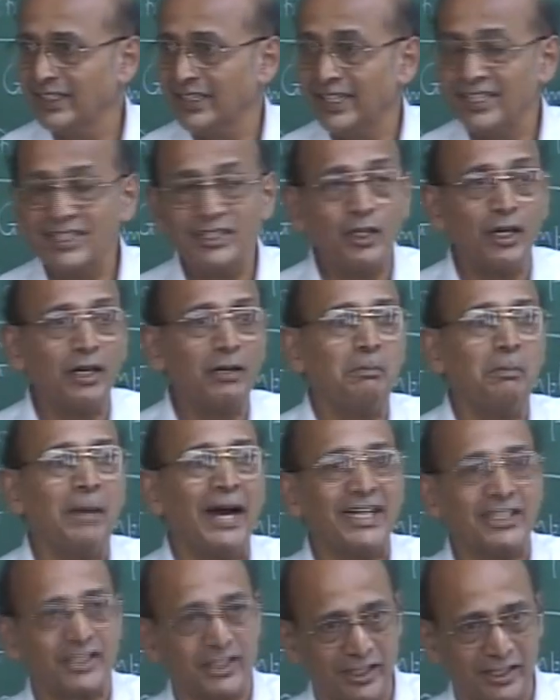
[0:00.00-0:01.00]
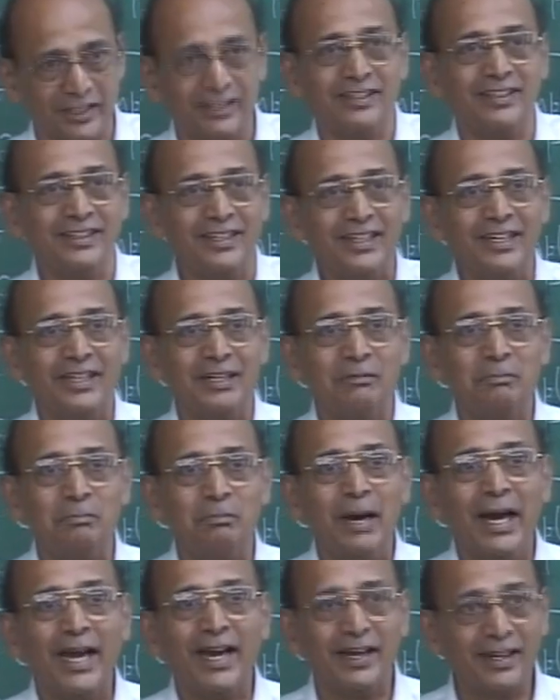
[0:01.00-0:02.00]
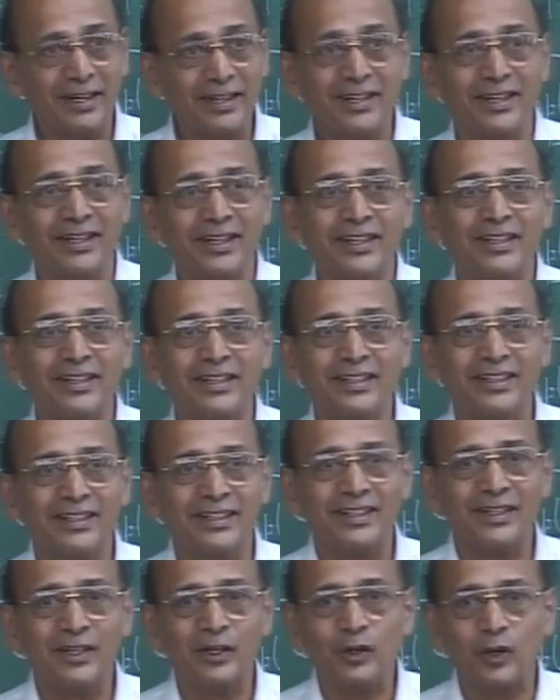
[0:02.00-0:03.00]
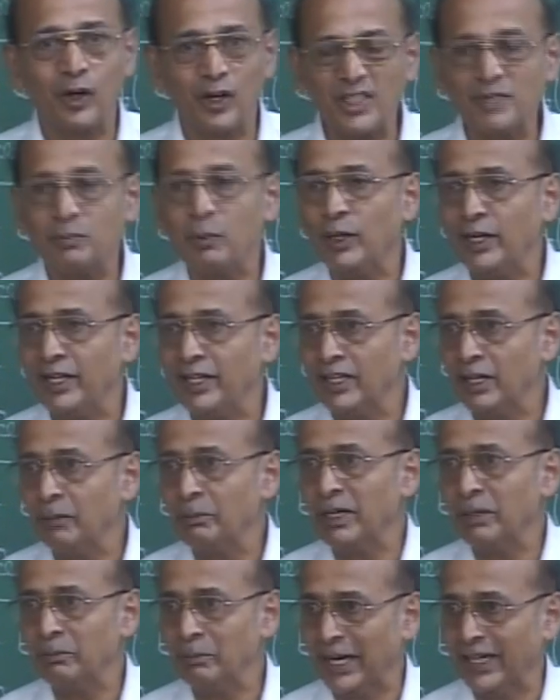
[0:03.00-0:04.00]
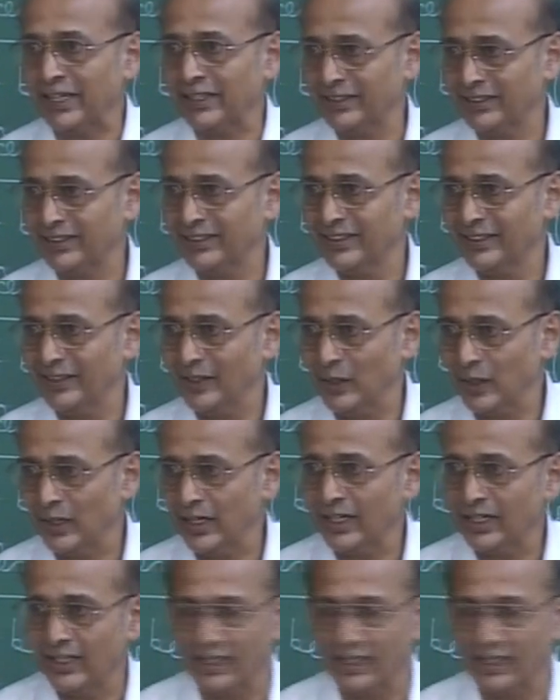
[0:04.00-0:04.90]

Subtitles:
is not matched by a corresponding coming back. All right.